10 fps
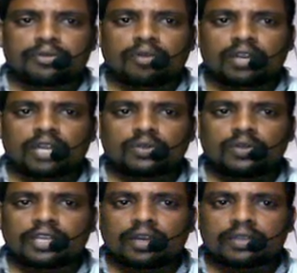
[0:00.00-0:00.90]
Not
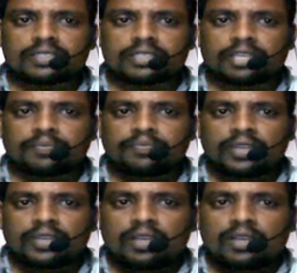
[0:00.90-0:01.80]
only oxygen,
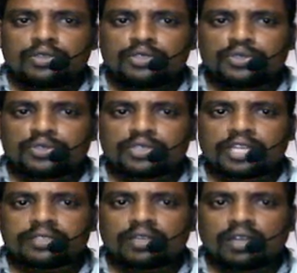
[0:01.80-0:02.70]

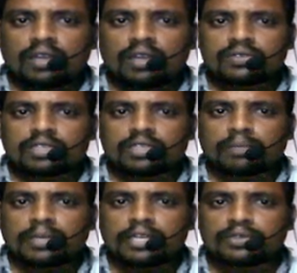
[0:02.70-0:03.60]
nutrients are also
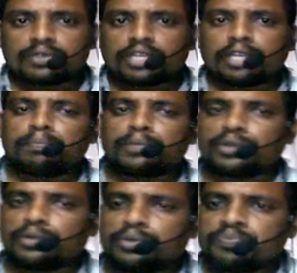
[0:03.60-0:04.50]
supplied to the
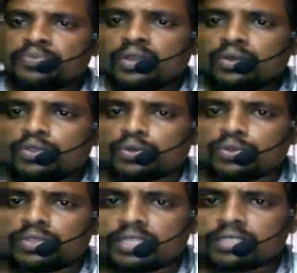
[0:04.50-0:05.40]
embryo through
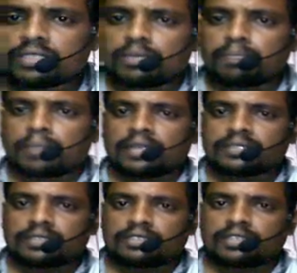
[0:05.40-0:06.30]
this
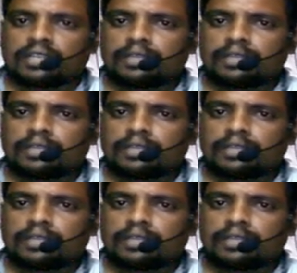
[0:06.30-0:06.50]
placenta.